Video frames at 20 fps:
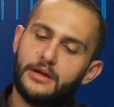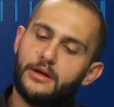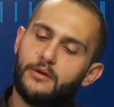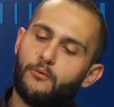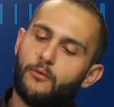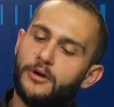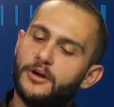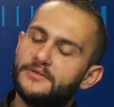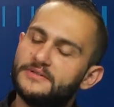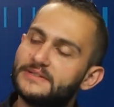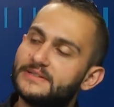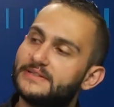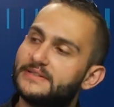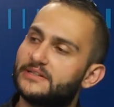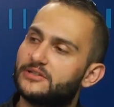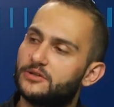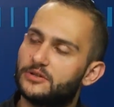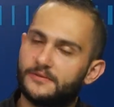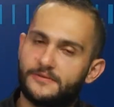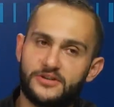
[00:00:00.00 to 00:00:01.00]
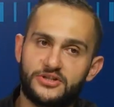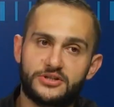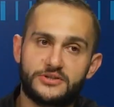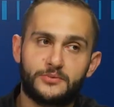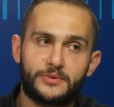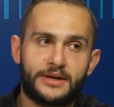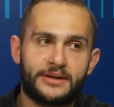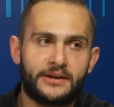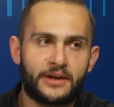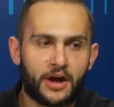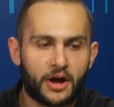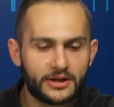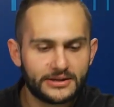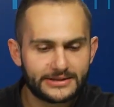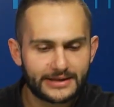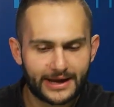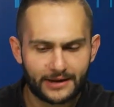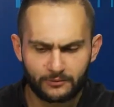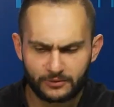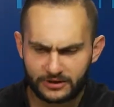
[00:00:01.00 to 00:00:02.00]
One of the security features we
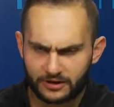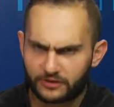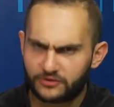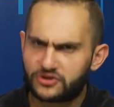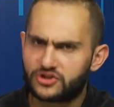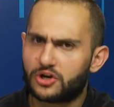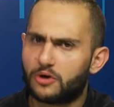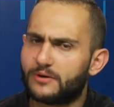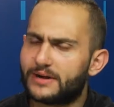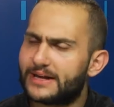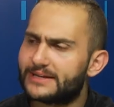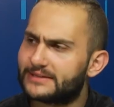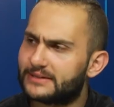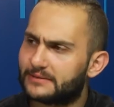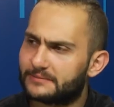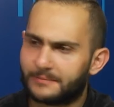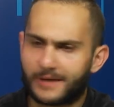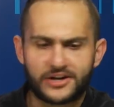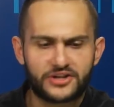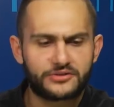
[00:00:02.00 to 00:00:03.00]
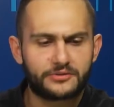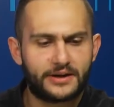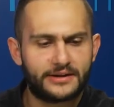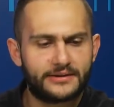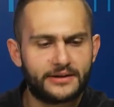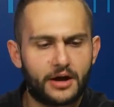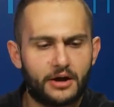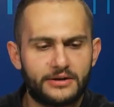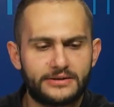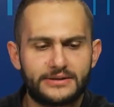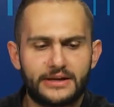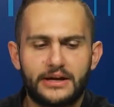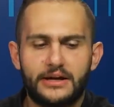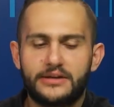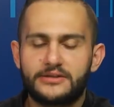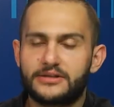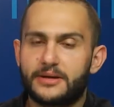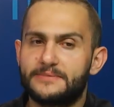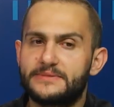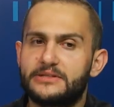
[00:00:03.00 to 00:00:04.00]
announced, and we don't showcase it much right now, is
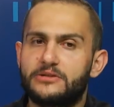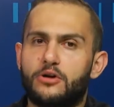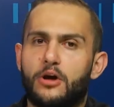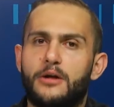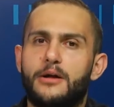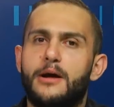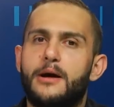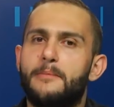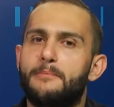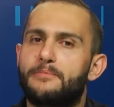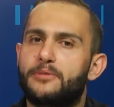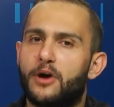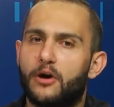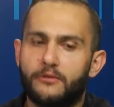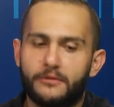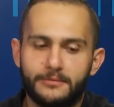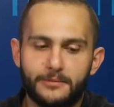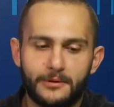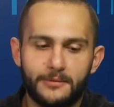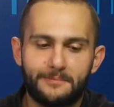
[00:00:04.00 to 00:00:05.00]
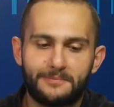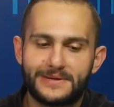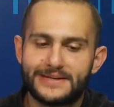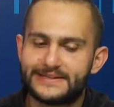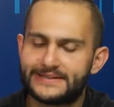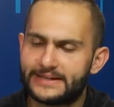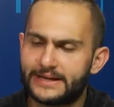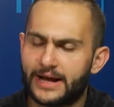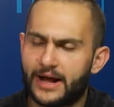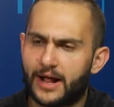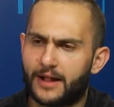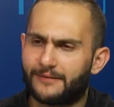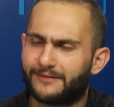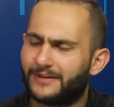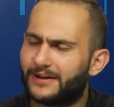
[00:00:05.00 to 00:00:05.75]
something called Probable PC Health.